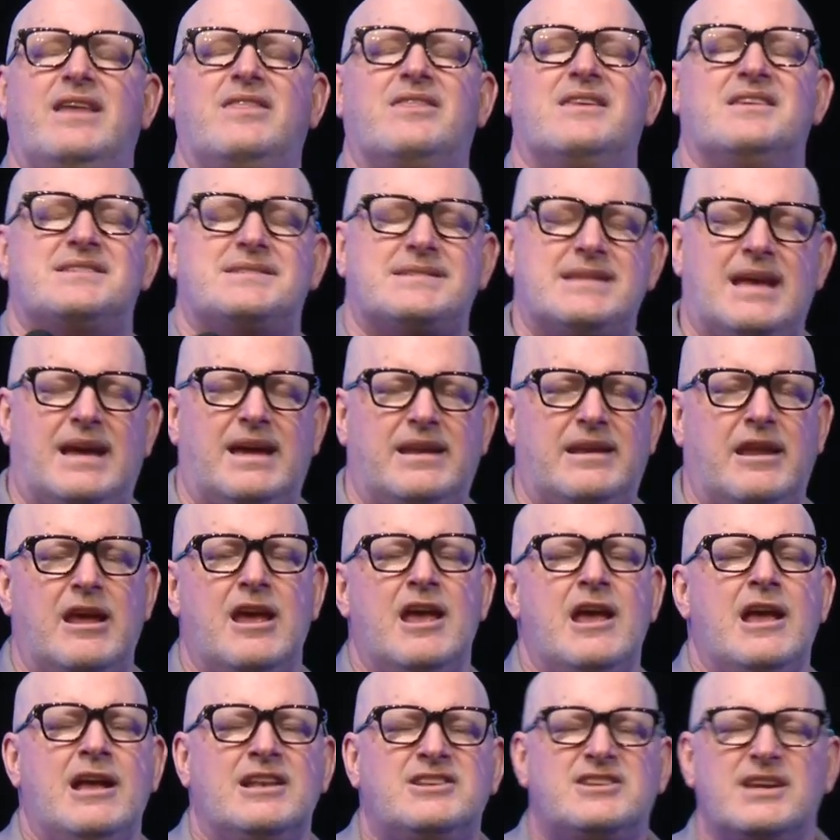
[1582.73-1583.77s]
the Son.
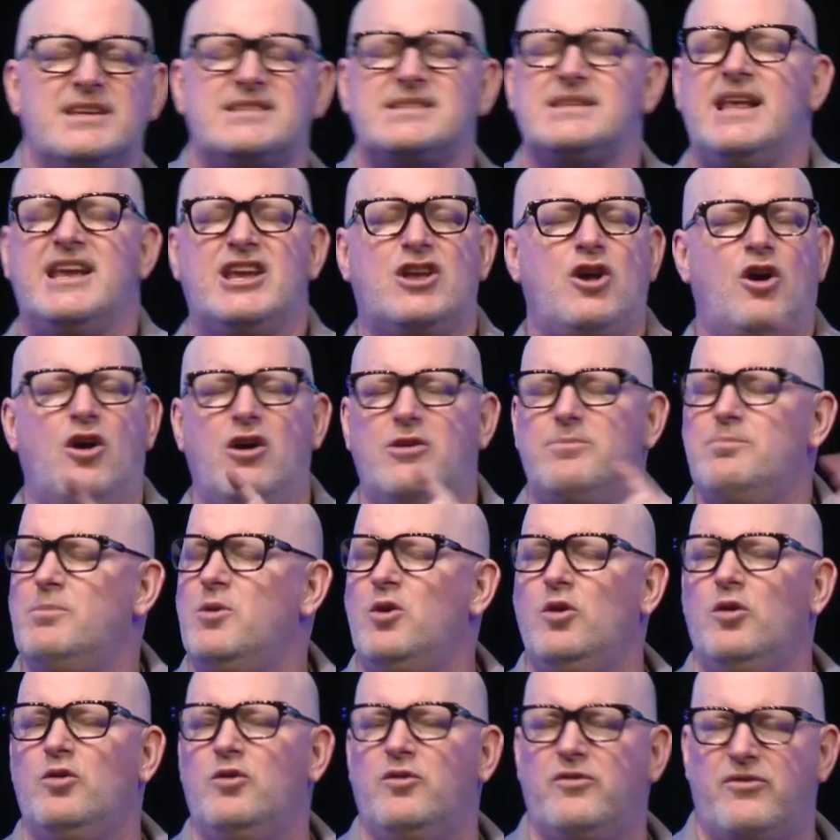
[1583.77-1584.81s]
Just let God
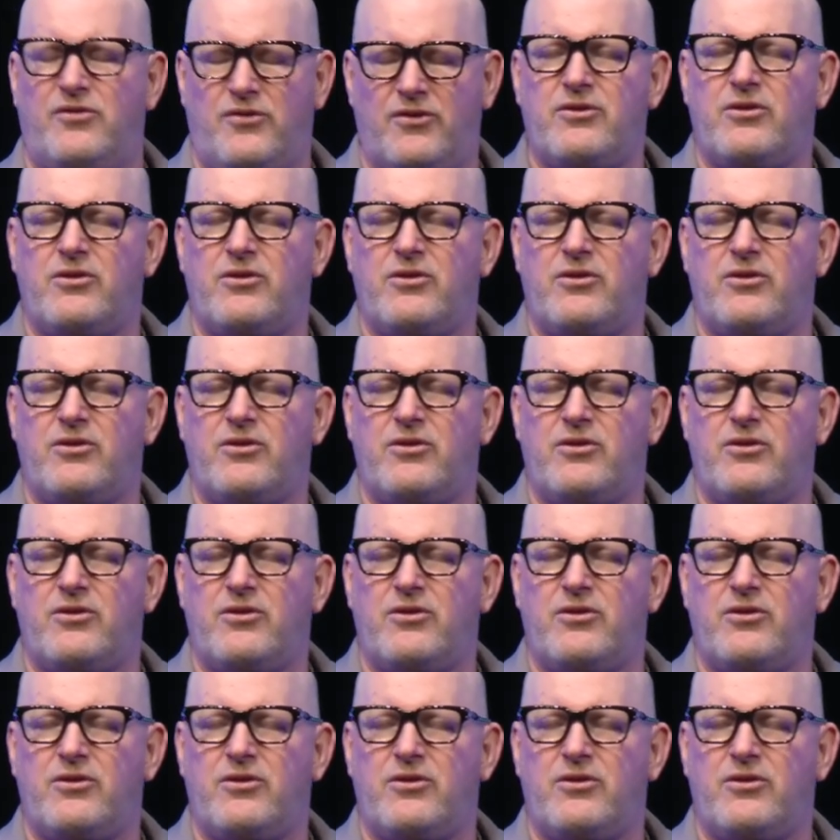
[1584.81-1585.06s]
move.